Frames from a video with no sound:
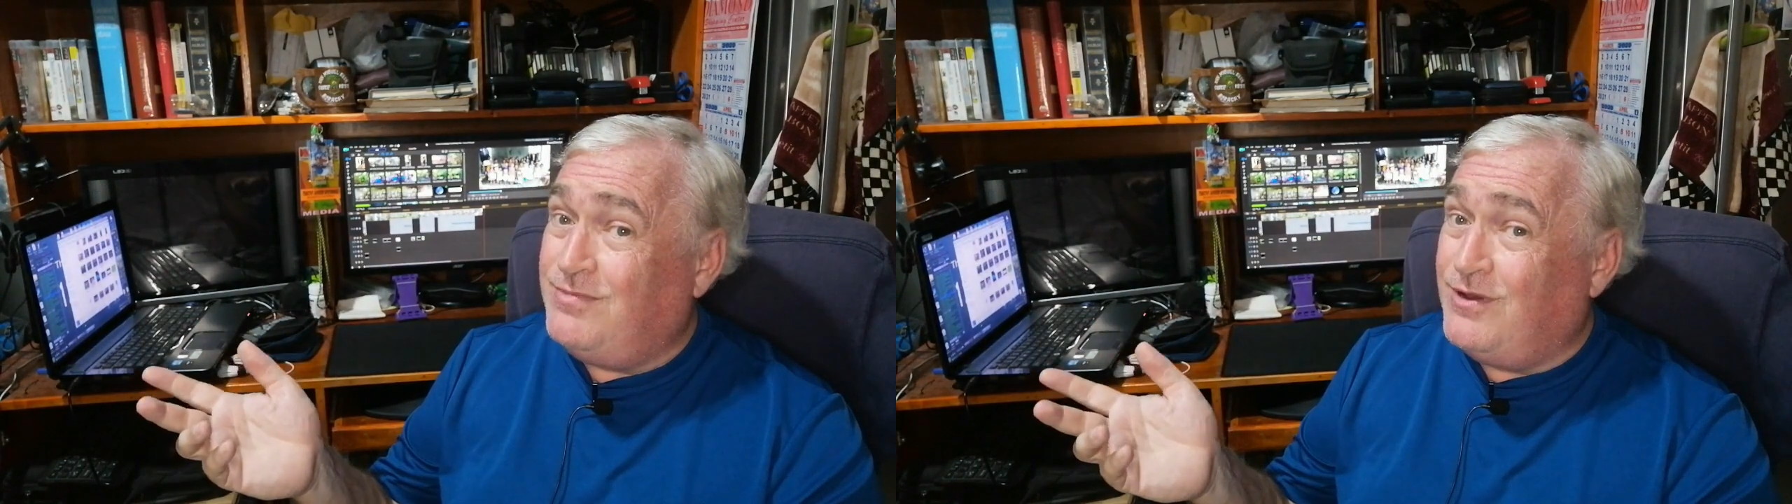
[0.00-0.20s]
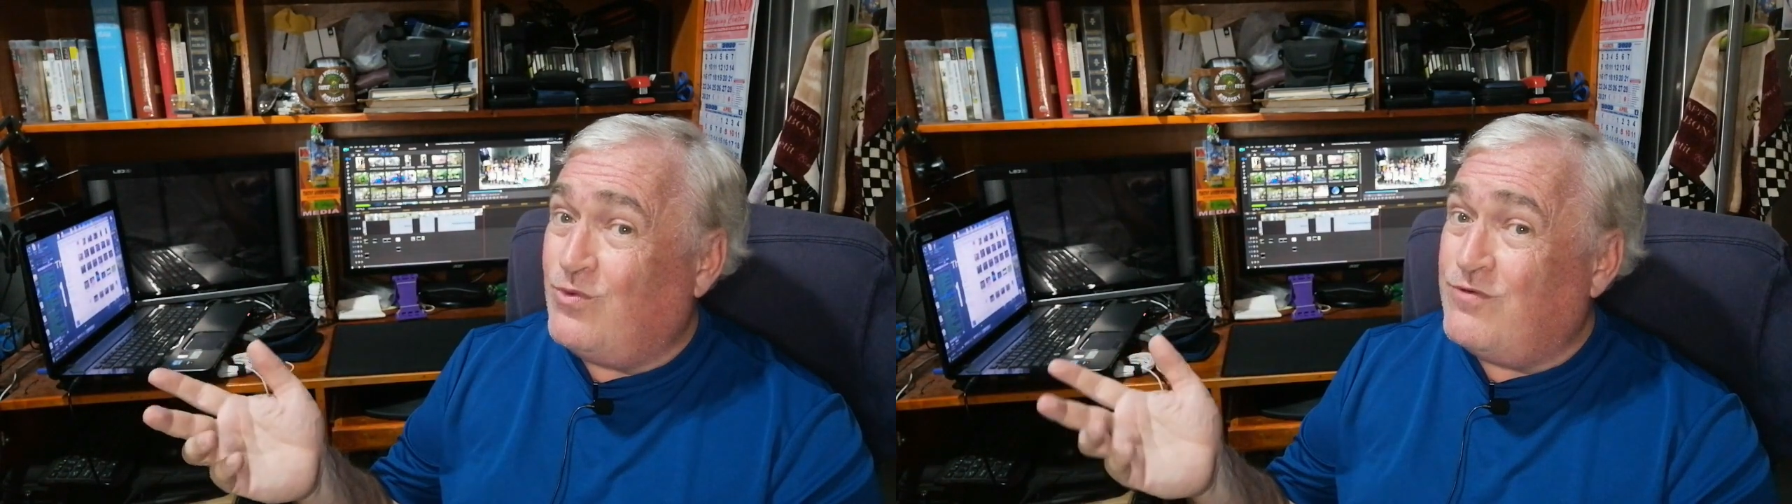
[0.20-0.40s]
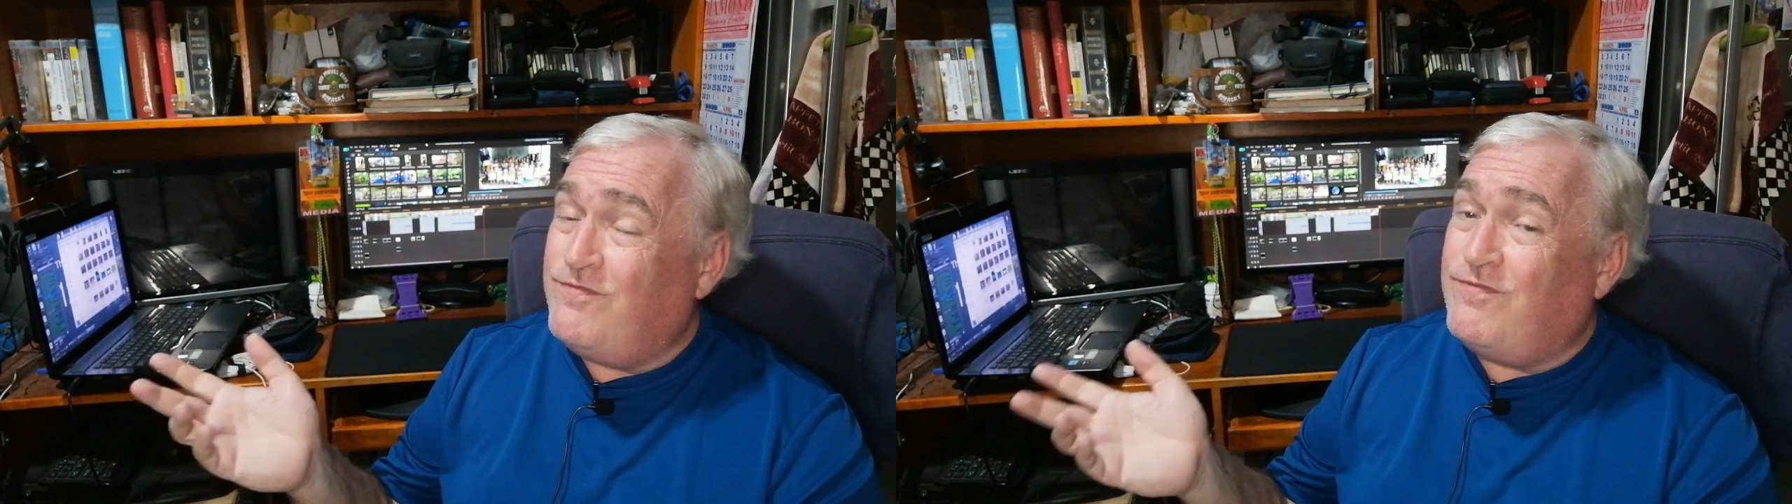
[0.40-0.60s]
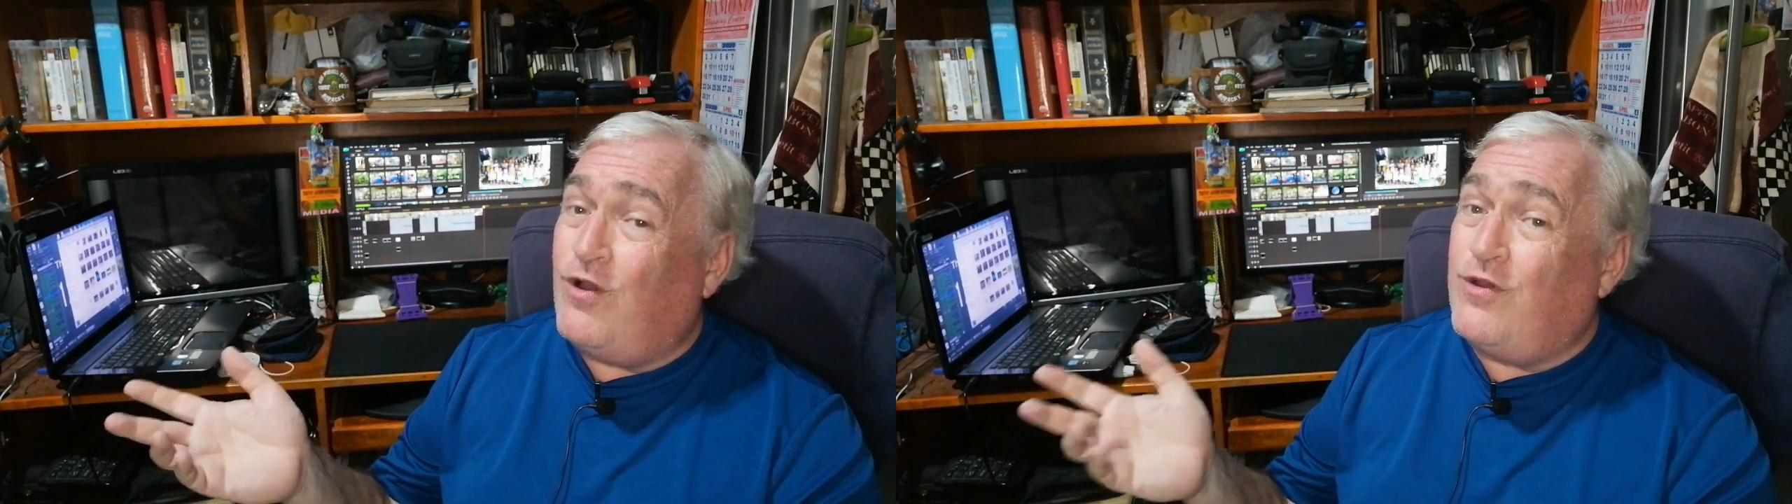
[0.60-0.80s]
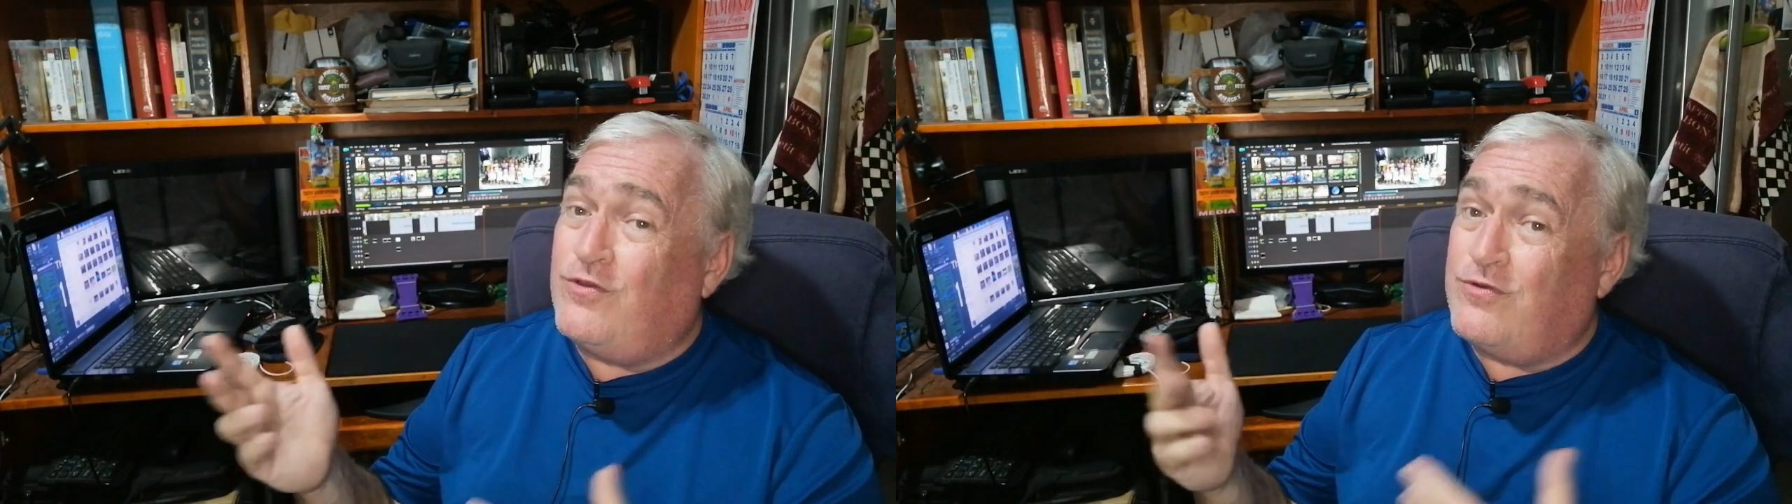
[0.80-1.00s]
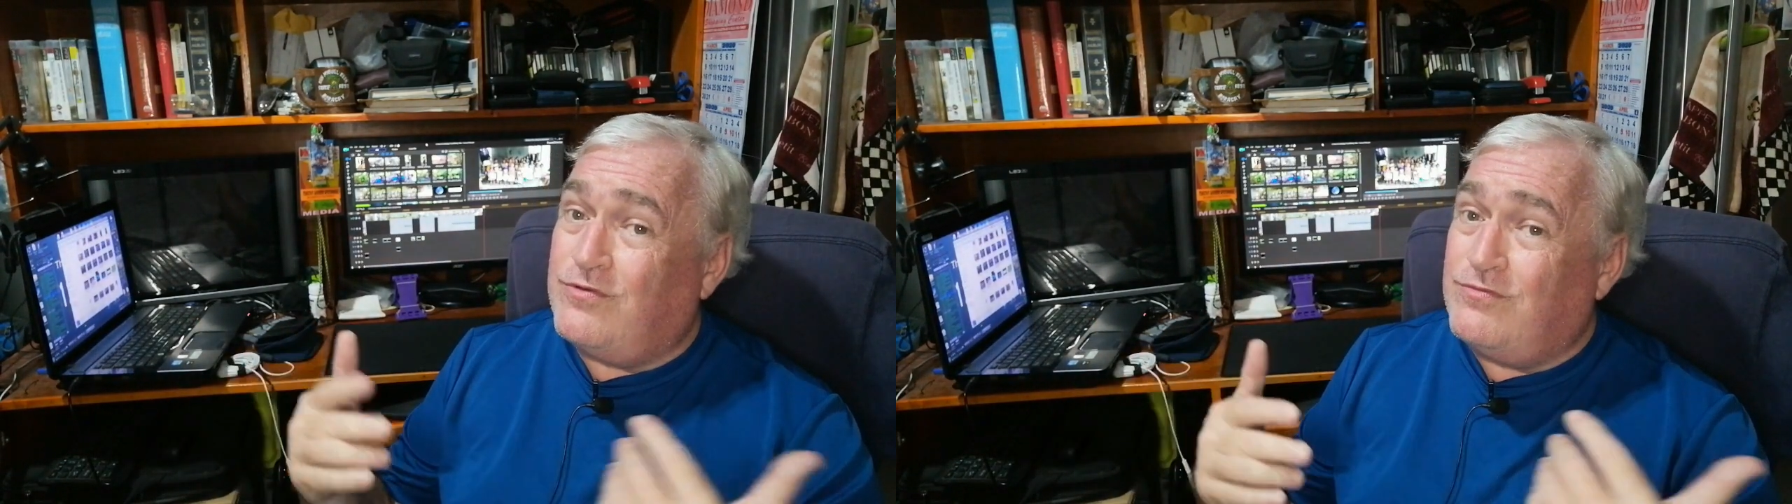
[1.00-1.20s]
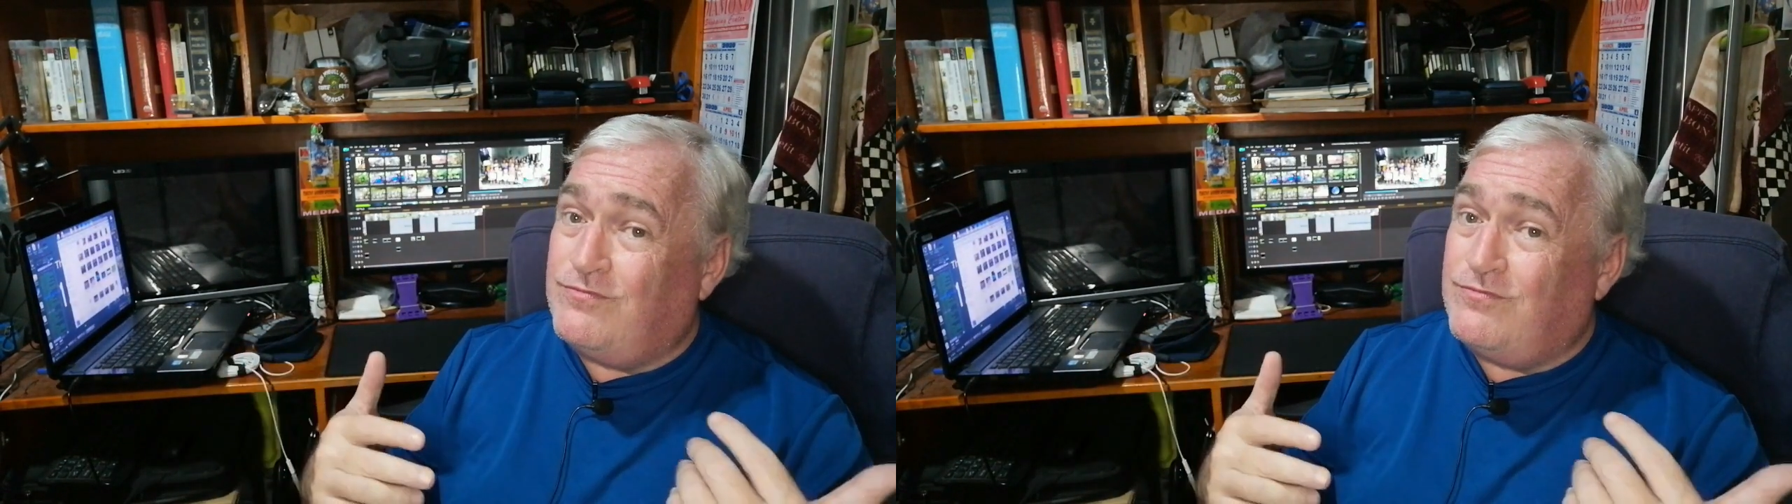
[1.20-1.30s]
but we're farther